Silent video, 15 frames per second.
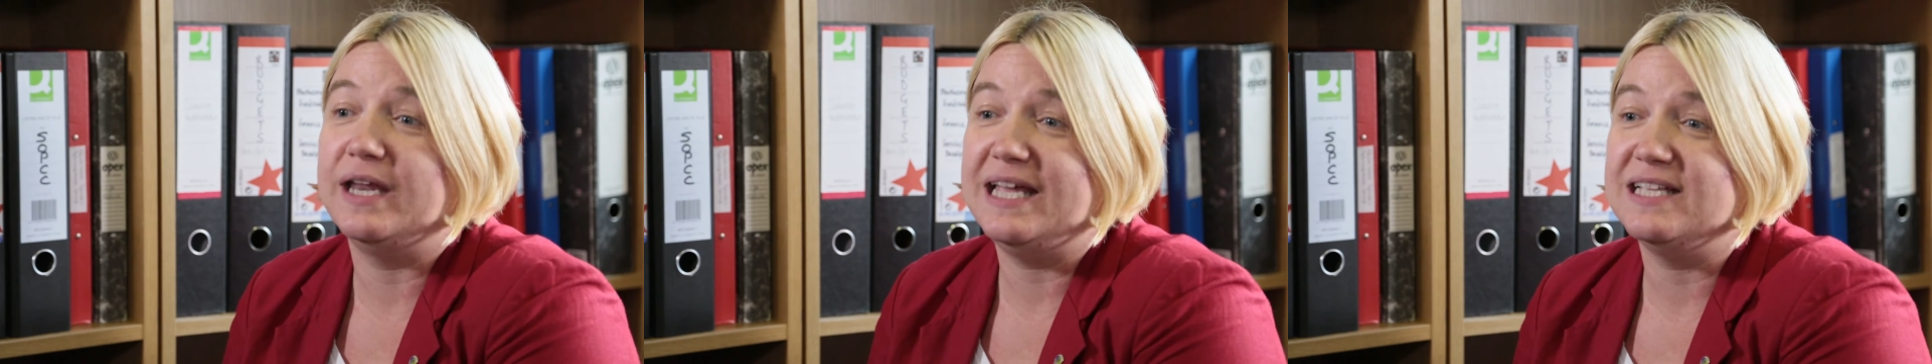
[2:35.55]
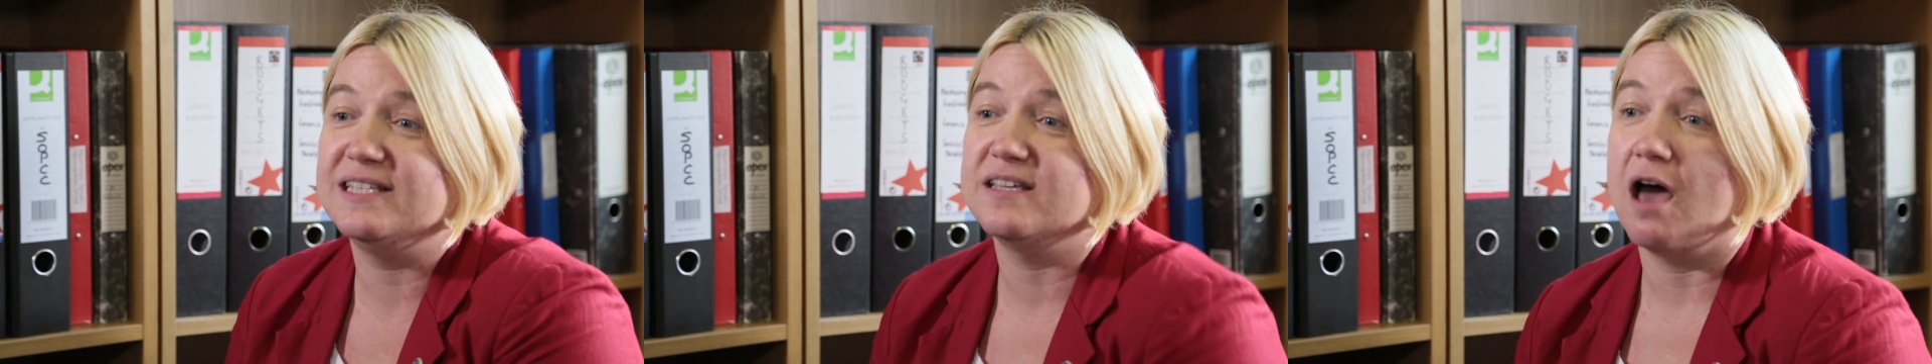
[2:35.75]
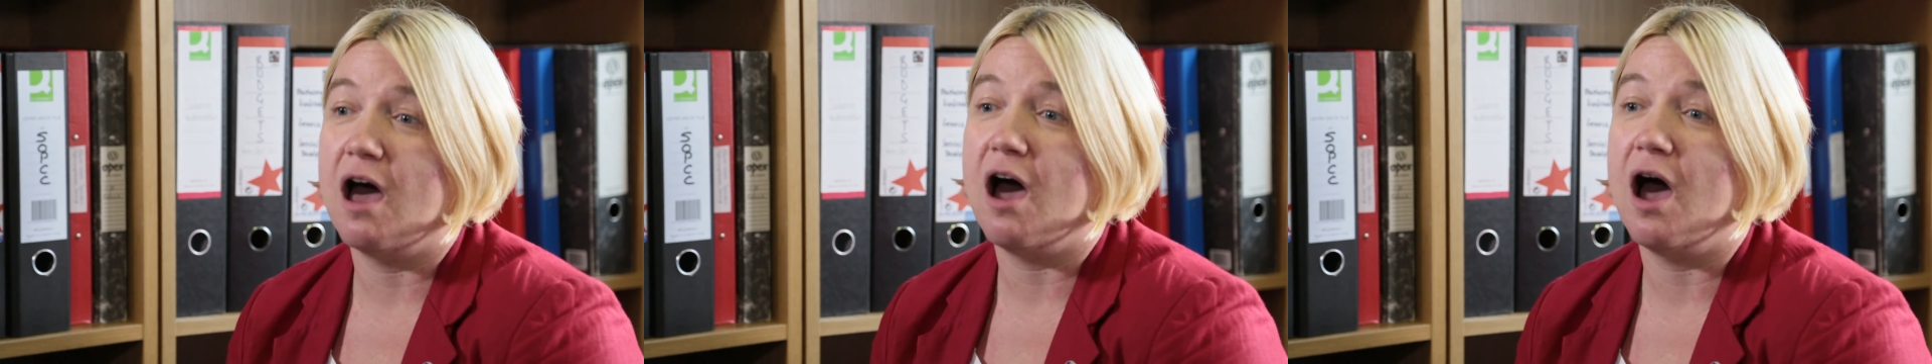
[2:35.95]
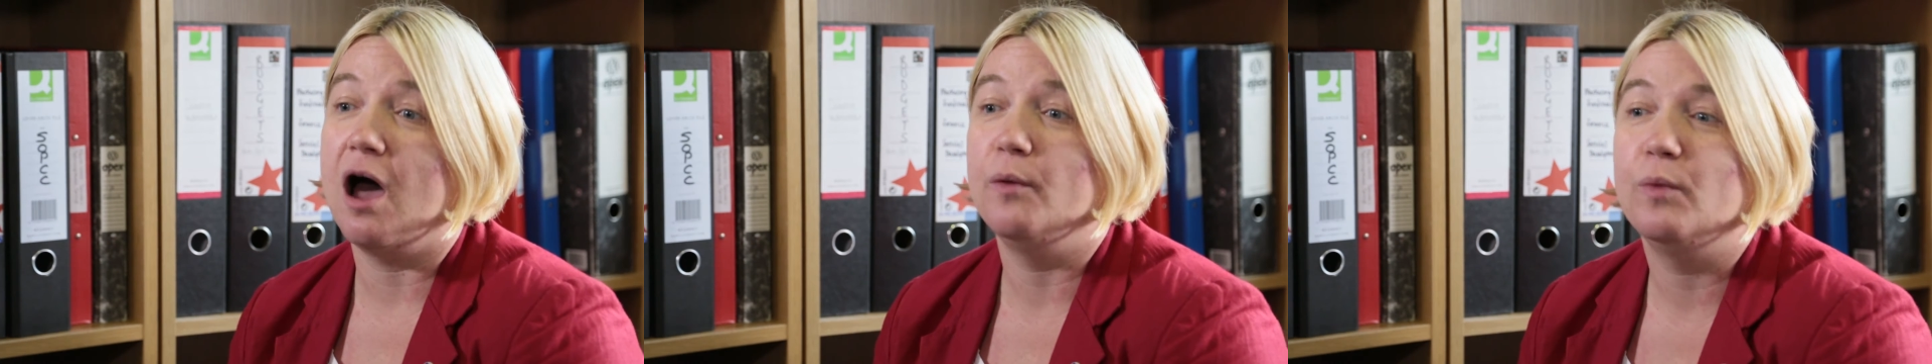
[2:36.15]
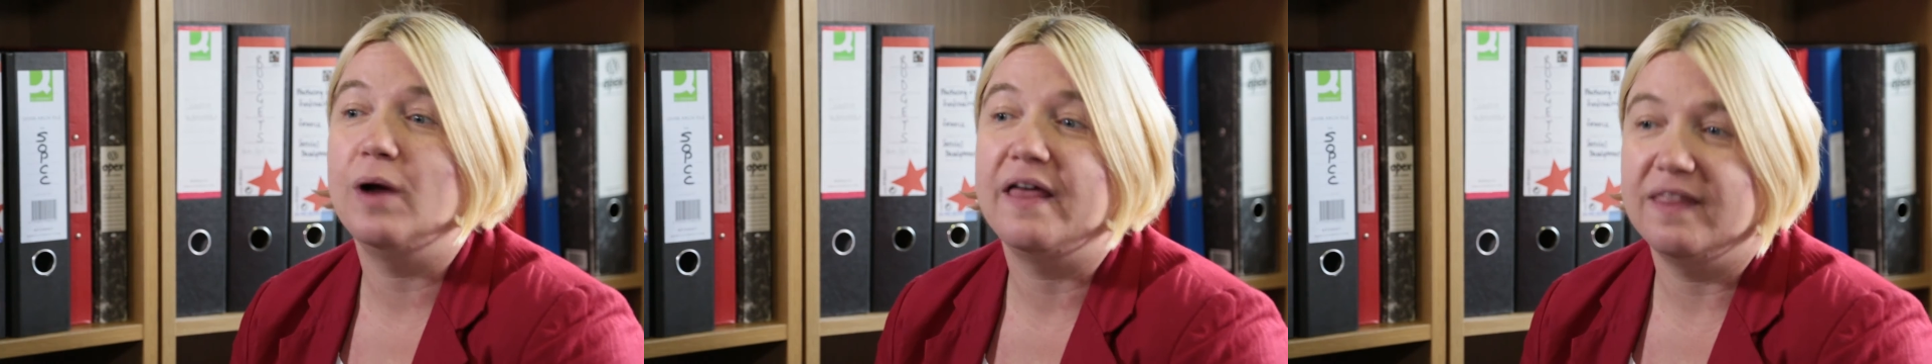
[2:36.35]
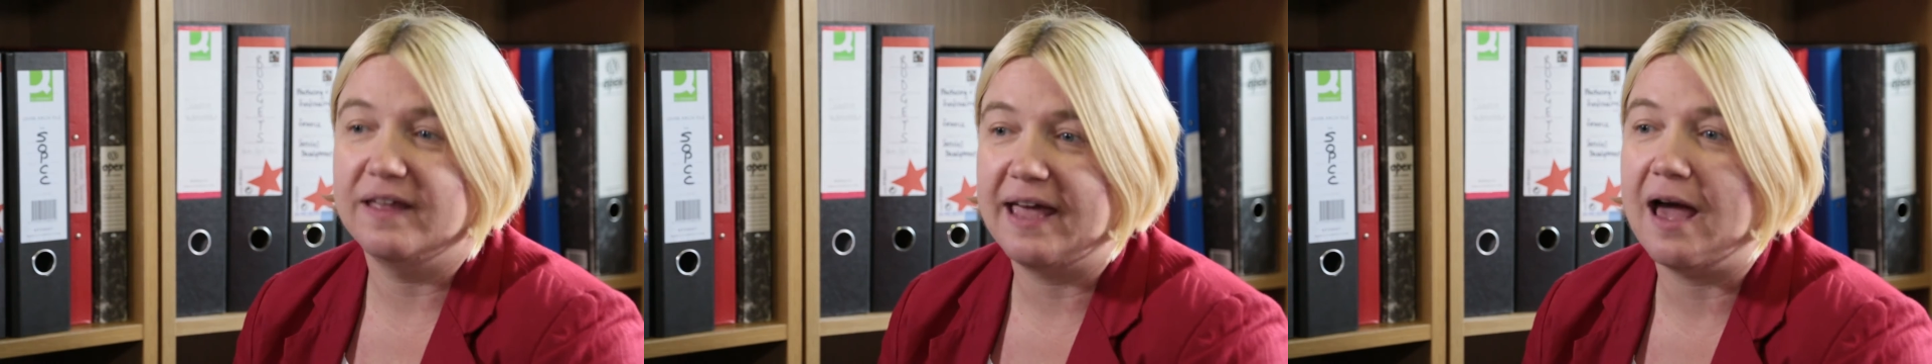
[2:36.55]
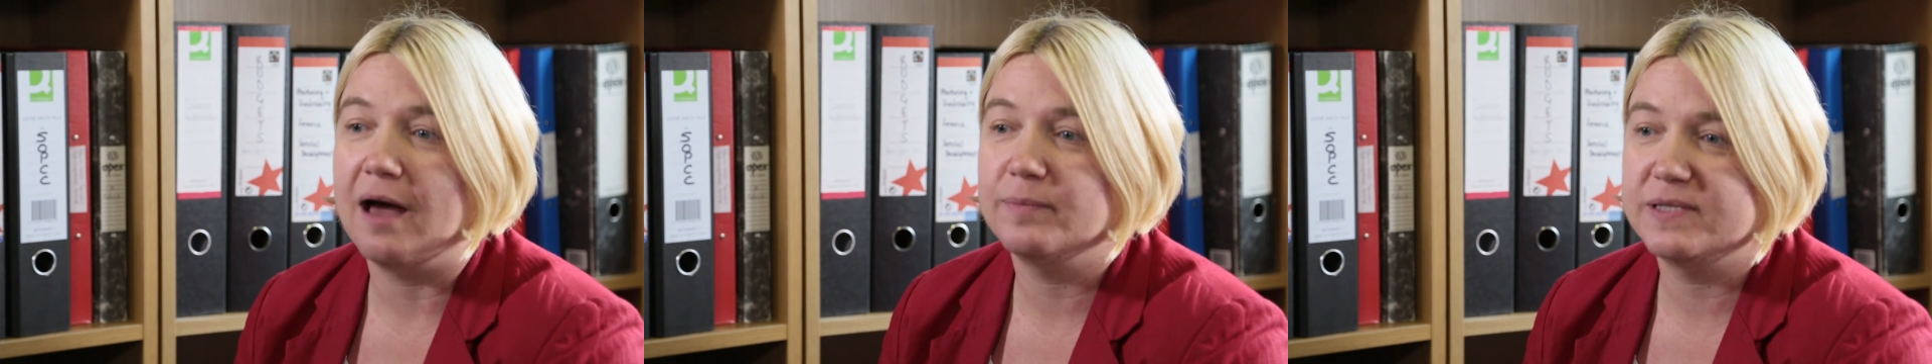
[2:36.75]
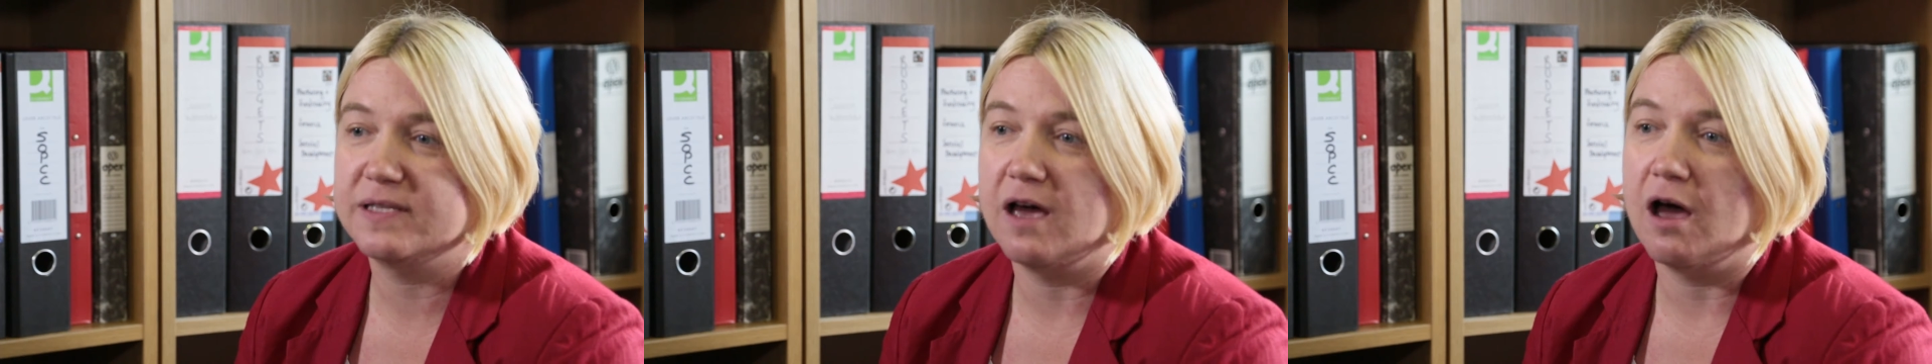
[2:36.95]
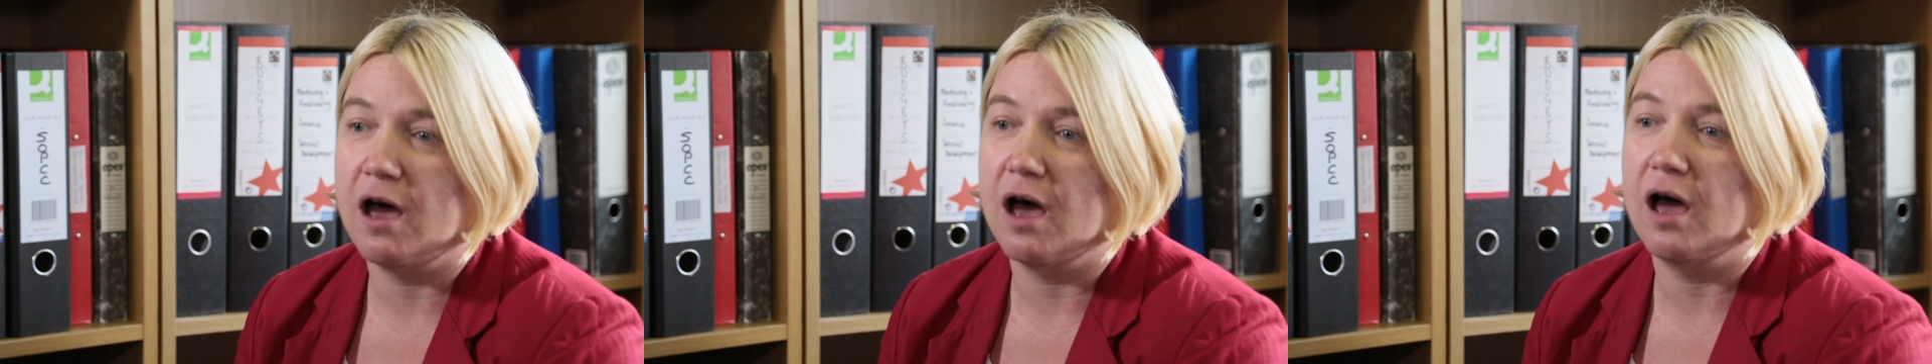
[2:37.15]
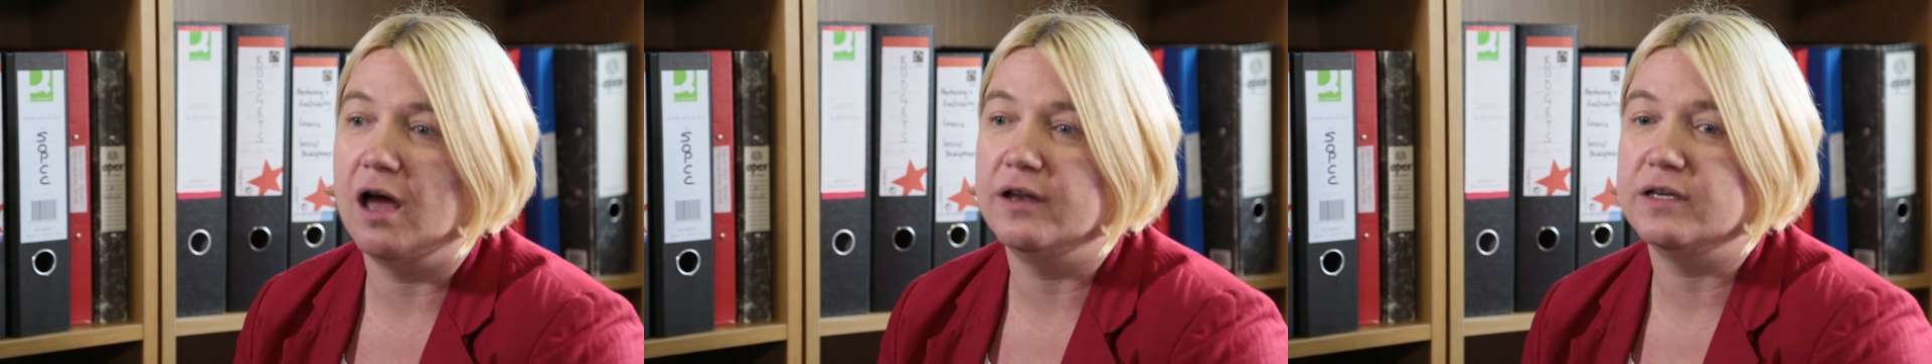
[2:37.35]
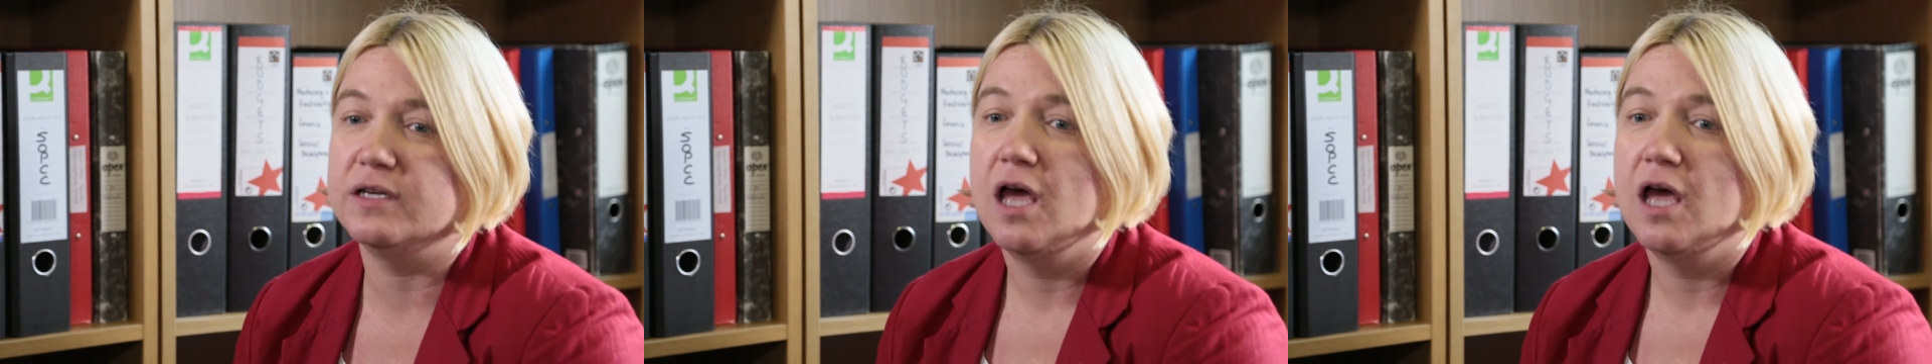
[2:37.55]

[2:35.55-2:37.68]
needs are and where the gaps are